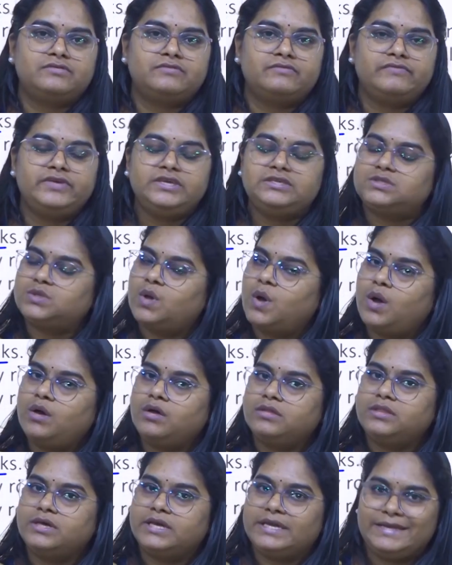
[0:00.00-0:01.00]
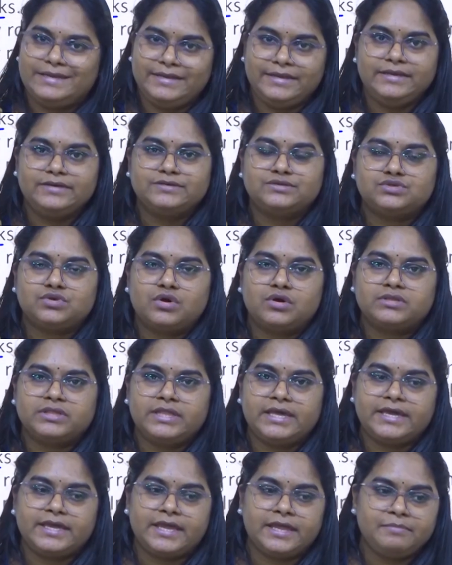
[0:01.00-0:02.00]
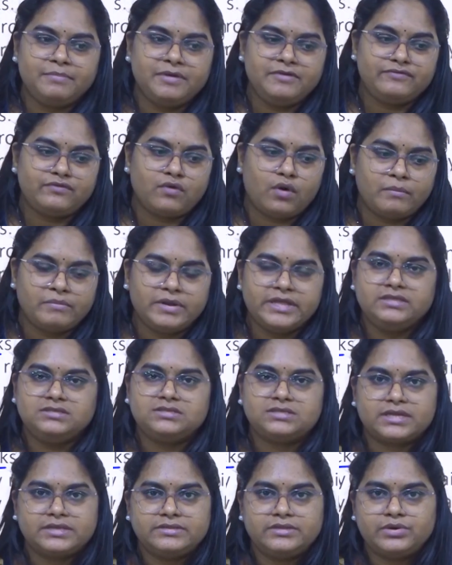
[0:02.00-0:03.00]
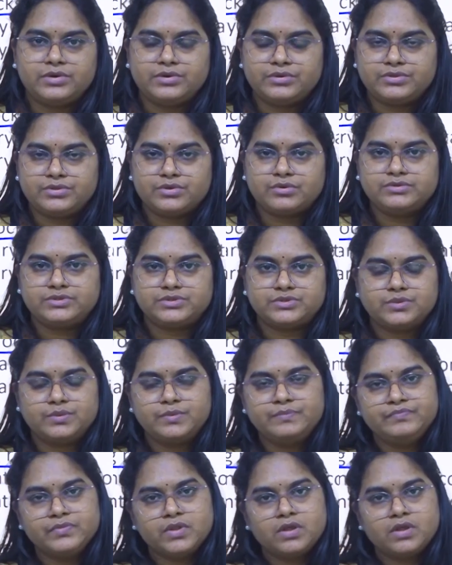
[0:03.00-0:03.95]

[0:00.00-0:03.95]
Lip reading: We saw the igneous rocks. They can be formed inside the Earth also,